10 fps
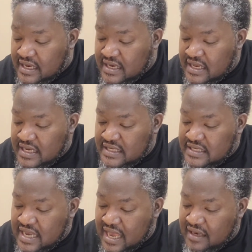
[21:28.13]
the
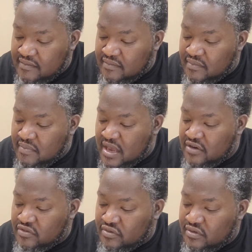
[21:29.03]
scandal
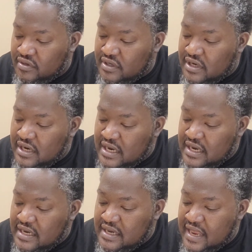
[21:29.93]
measure
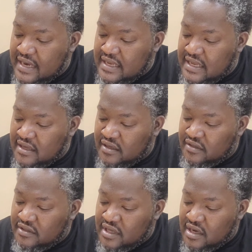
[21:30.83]
that
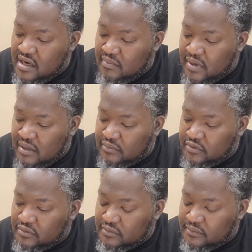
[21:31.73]
is
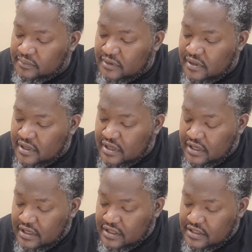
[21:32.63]
abominable?
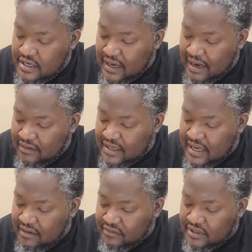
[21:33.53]
Shall I
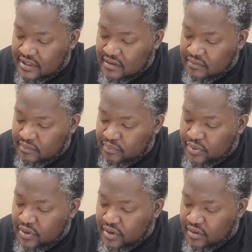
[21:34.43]
count them
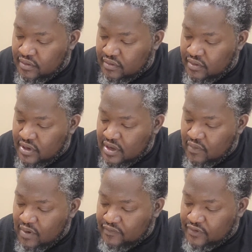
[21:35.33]
pure
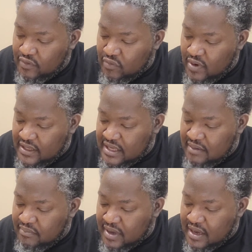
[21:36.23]
with the
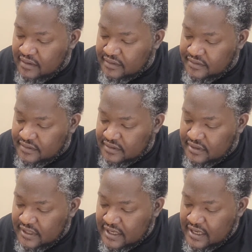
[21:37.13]
wicked balance,
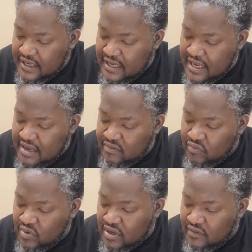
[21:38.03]
and
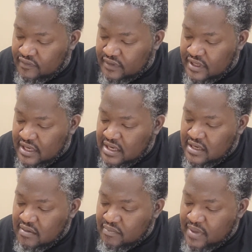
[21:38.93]
with
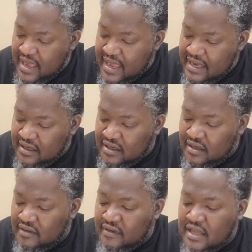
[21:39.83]
the bag
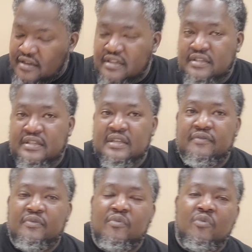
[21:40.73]
of
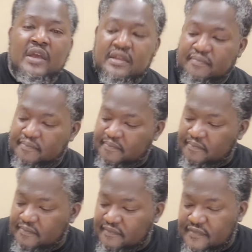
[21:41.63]
deceitful weight?
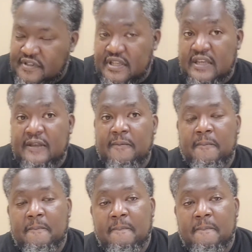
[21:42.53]
See,